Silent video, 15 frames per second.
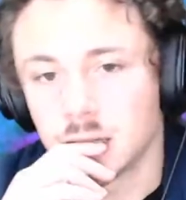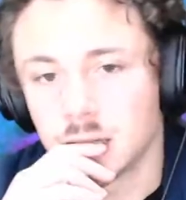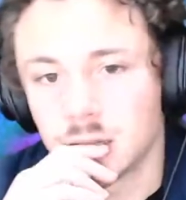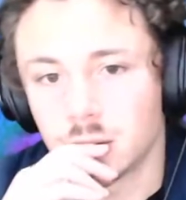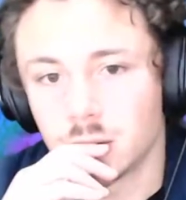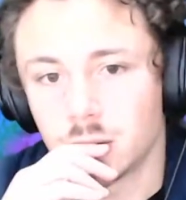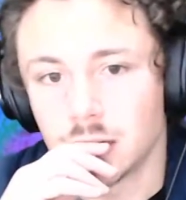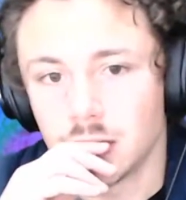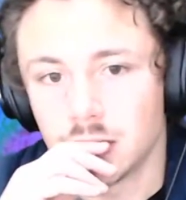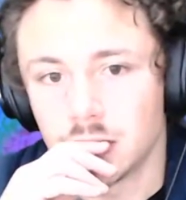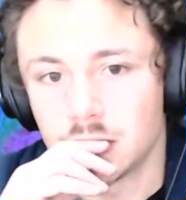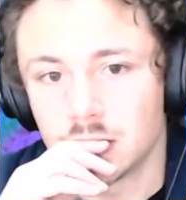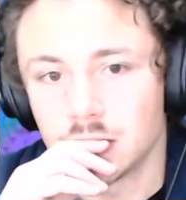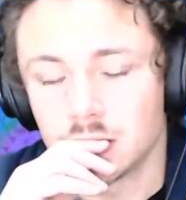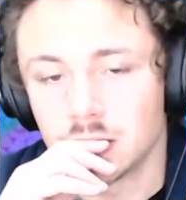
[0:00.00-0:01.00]
I want to go
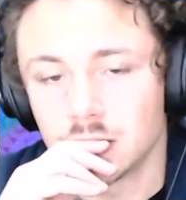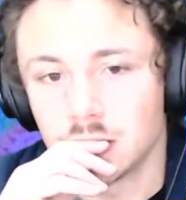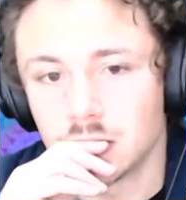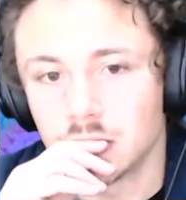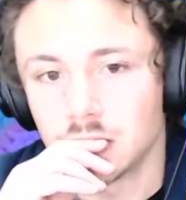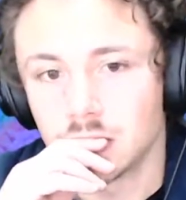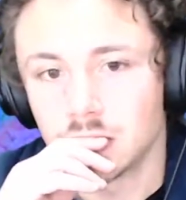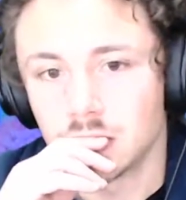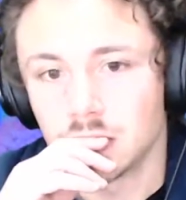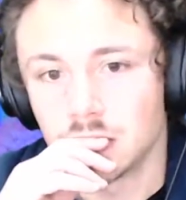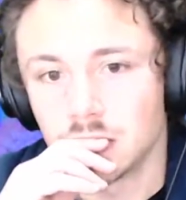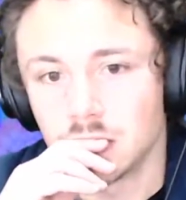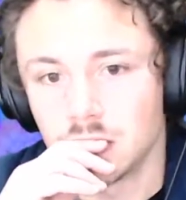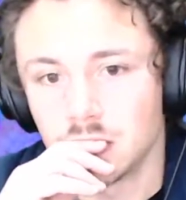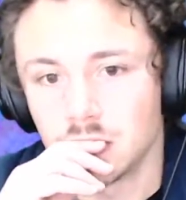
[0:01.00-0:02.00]

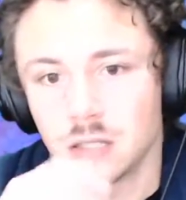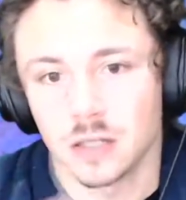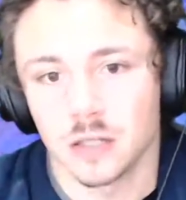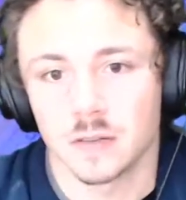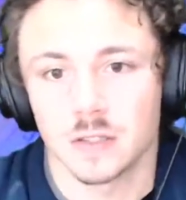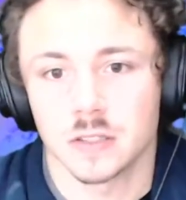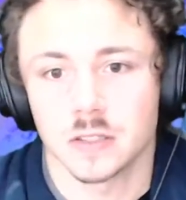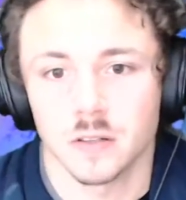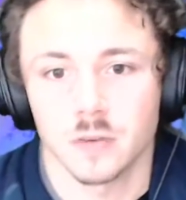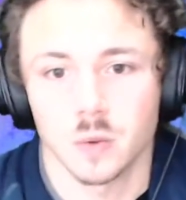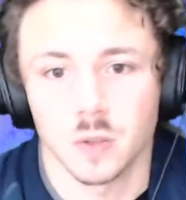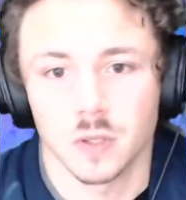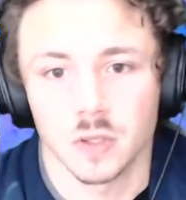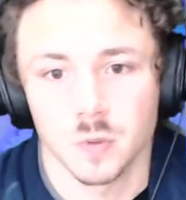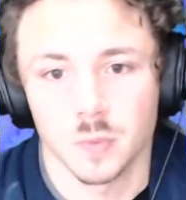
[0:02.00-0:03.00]
to, first off I
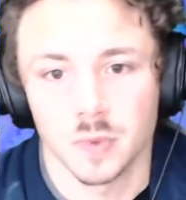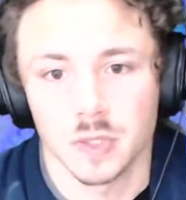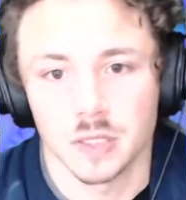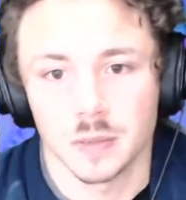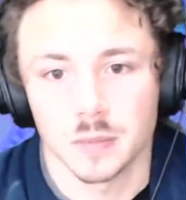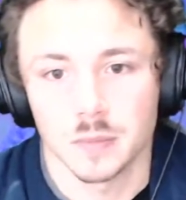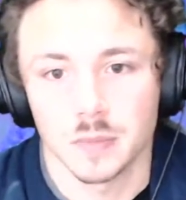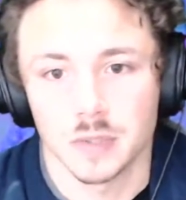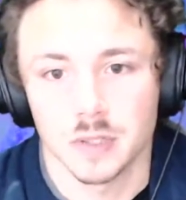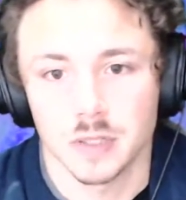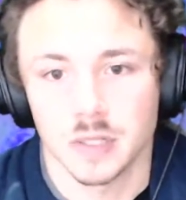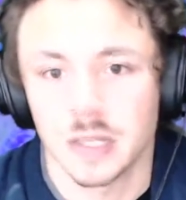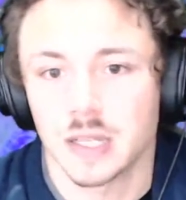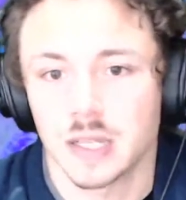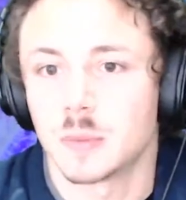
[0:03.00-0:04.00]
want to open up a
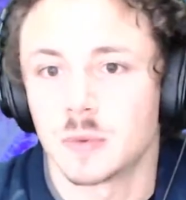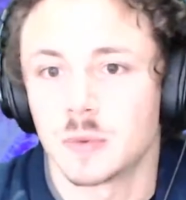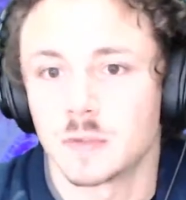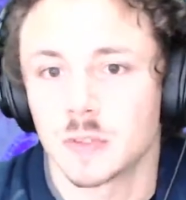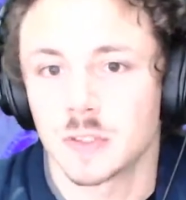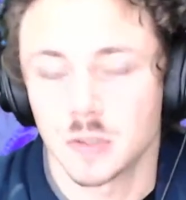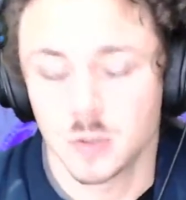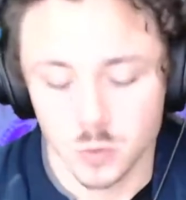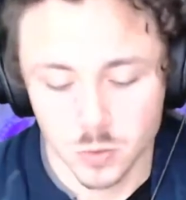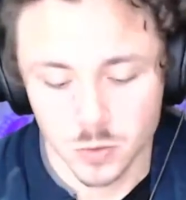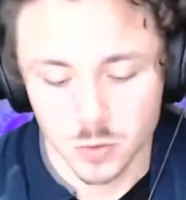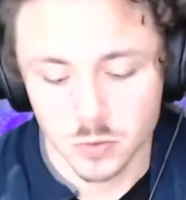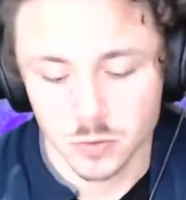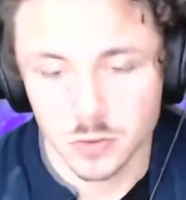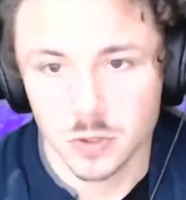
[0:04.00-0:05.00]
tab of like Google
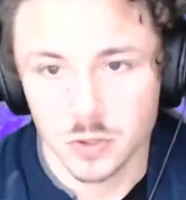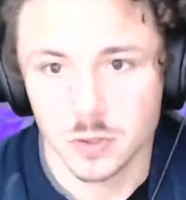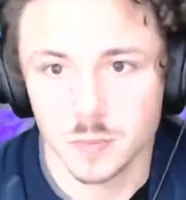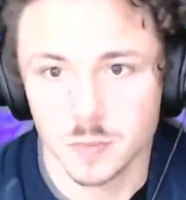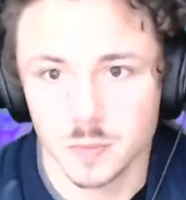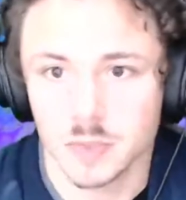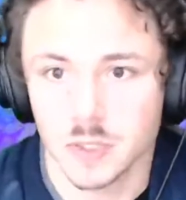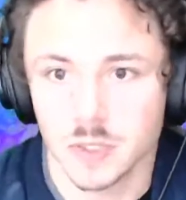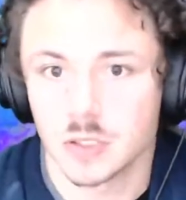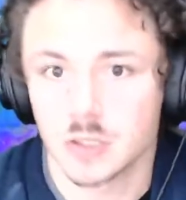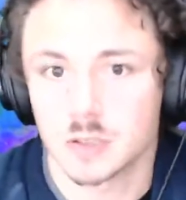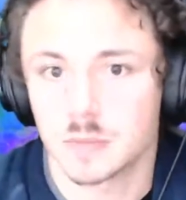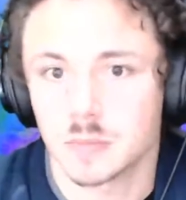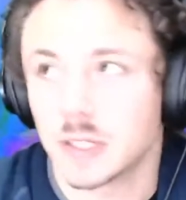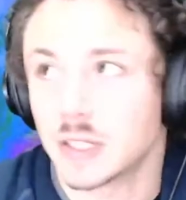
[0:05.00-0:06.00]
Chrome and just
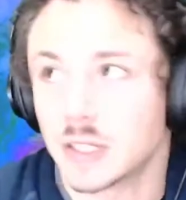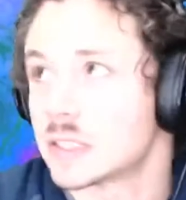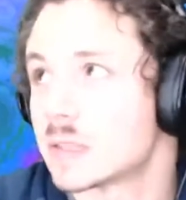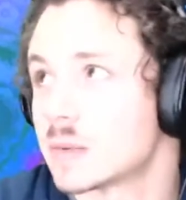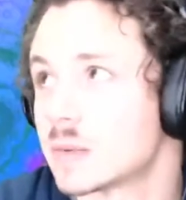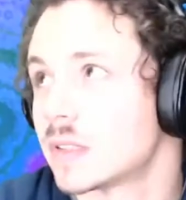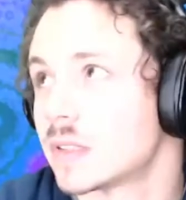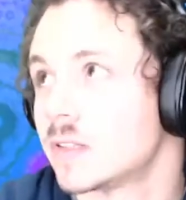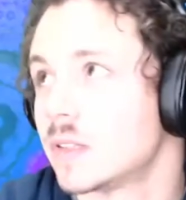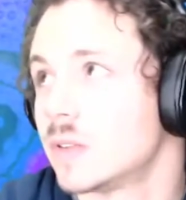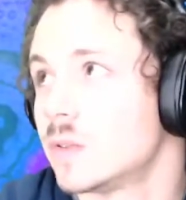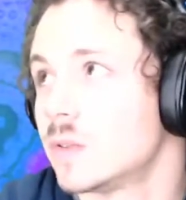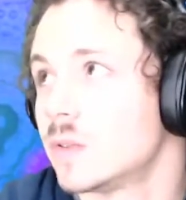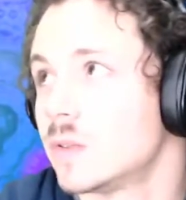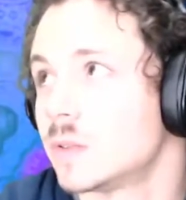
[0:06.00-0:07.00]
place something
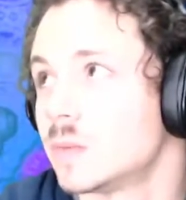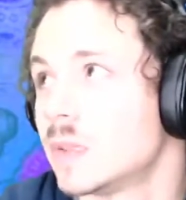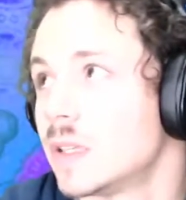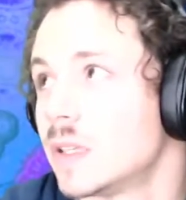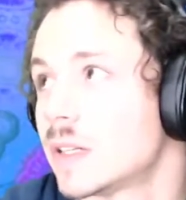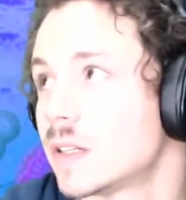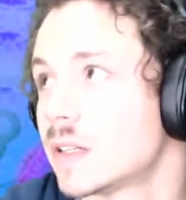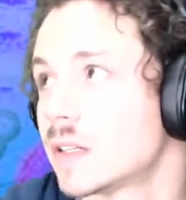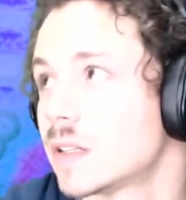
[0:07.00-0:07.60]
YouTube there.